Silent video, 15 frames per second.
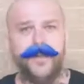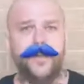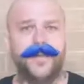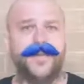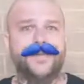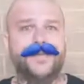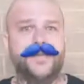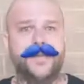
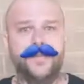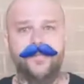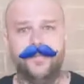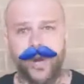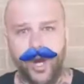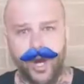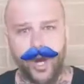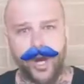It's the
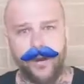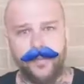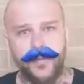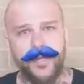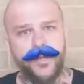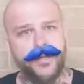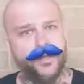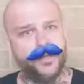
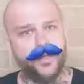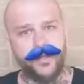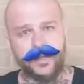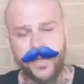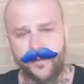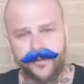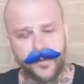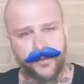bomb. You'll
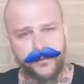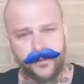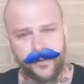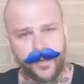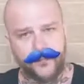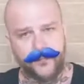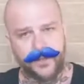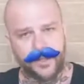love it if you
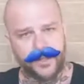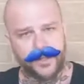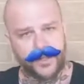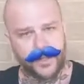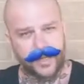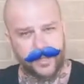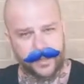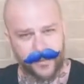love
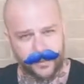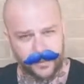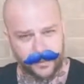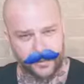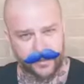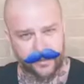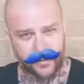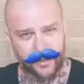cheesecake.
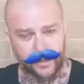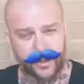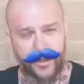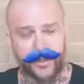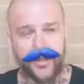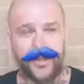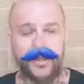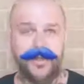It's really
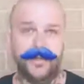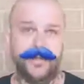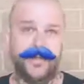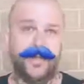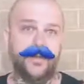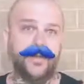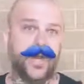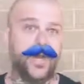good.
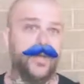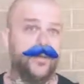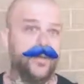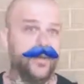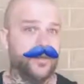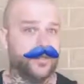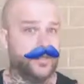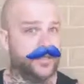Now, talking
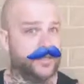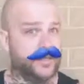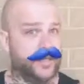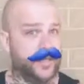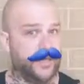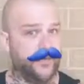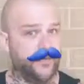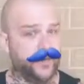about
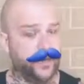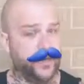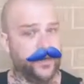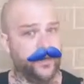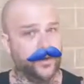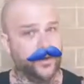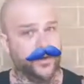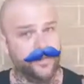cheesecake, if we're
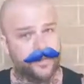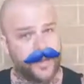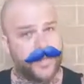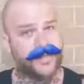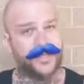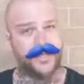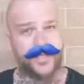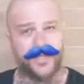going to go to the
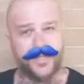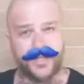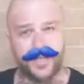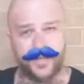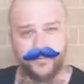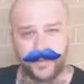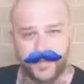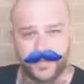best
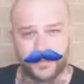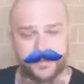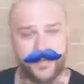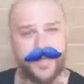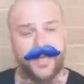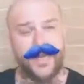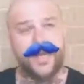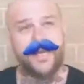cheesecake
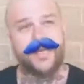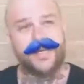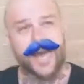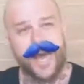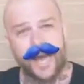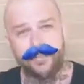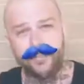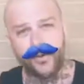place,
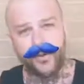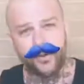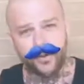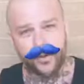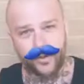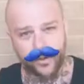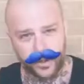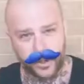
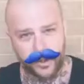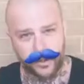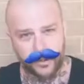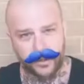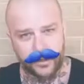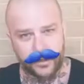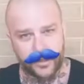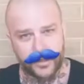Capitol
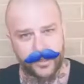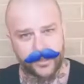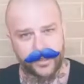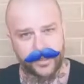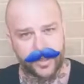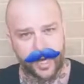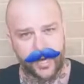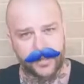Grill in
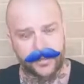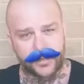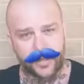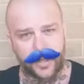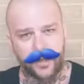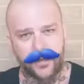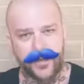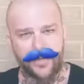
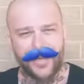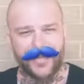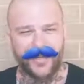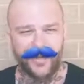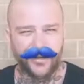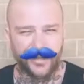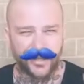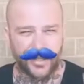Scottsdale, they make
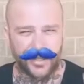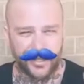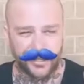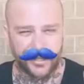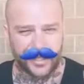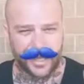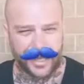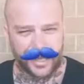their
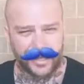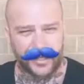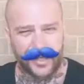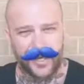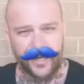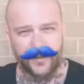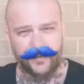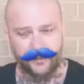cheesecake
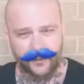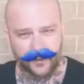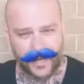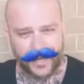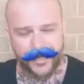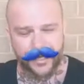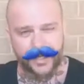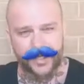
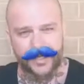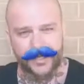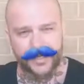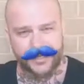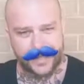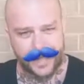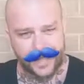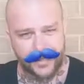fresh
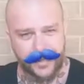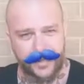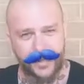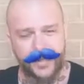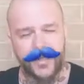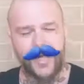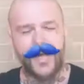daily,